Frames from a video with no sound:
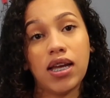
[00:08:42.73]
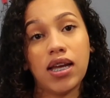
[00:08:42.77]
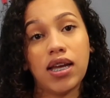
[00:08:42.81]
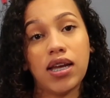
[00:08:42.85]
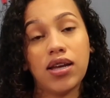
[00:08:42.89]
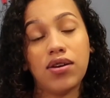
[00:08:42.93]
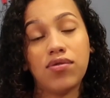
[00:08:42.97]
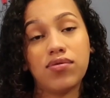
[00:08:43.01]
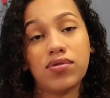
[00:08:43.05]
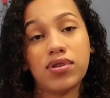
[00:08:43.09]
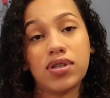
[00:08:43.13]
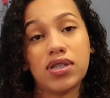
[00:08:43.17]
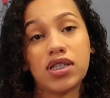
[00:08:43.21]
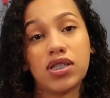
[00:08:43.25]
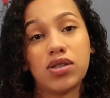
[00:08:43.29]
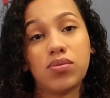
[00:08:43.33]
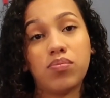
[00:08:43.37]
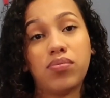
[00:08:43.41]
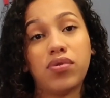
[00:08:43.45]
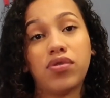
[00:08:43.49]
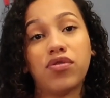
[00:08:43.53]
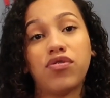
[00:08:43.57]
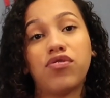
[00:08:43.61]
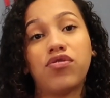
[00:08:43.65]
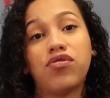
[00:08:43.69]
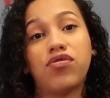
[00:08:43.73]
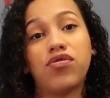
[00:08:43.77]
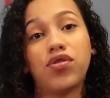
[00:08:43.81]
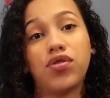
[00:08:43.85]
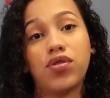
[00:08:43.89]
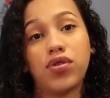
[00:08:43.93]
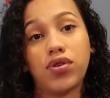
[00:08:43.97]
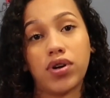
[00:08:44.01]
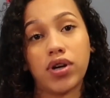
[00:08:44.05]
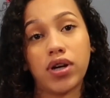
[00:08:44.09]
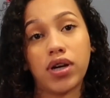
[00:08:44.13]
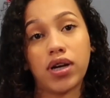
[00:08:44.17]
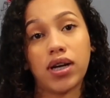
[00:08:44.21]
it was
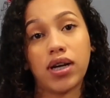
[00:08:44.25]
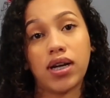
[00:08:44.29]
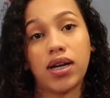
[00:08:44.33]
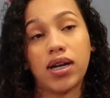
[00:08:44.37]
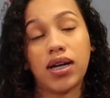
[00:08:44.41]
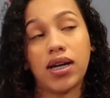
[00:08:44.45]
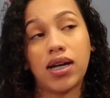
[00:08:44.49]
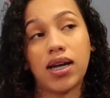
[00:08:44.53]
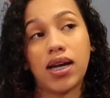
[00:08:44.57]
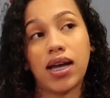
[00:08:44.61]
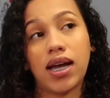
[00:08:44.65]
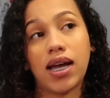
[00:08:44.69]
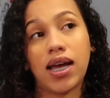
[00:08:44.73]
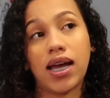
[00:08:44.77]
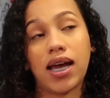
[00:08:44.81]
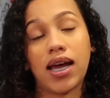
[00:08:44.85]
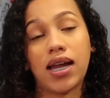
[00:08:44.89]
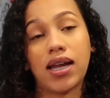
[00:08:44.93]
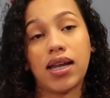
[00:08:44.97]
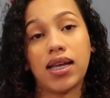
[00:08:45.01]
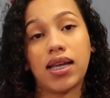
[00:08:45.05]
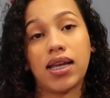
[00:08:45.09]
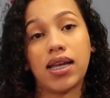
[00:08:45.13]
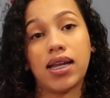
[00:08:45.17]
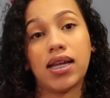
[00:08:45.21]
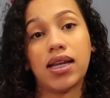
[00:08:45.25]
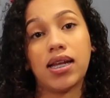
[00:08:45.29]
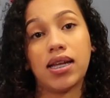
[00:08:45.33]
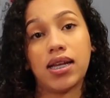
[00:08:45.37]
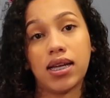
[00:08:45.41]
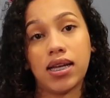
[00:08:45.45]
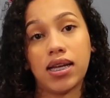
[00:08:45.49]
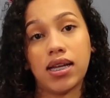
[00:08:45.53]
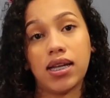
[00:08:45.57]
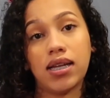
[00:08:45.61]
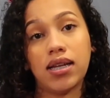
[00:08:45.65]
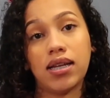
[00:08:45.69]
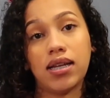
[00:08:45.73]
before I had to get it
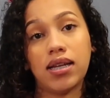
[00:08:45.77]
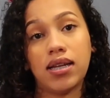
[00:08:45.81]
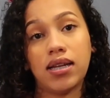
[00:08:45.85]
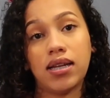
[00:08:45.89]
done.